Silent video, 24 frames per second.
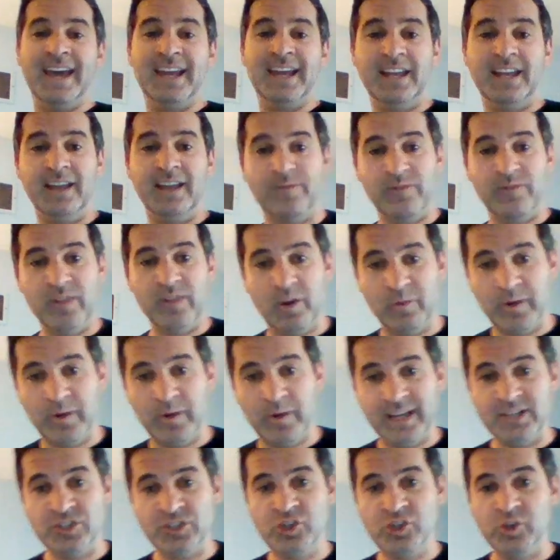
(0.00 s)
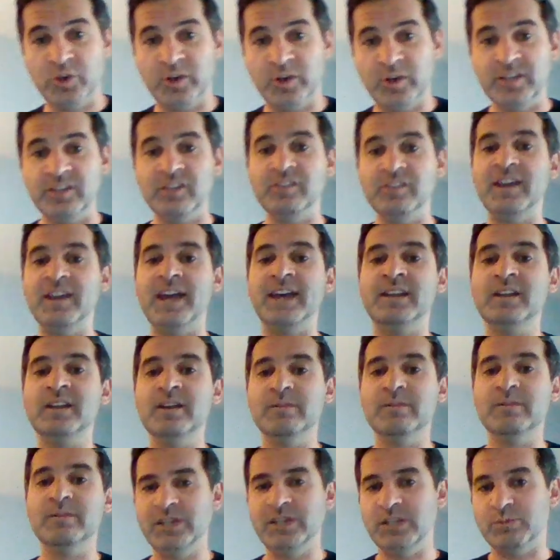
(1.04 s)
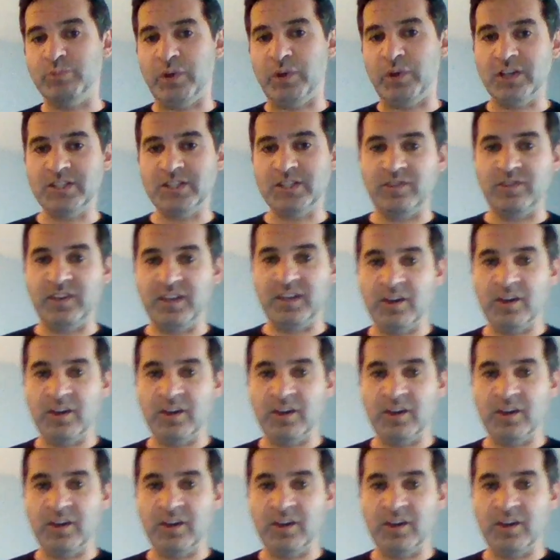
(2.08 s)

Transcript: if no one has joined you yet, please pause the video,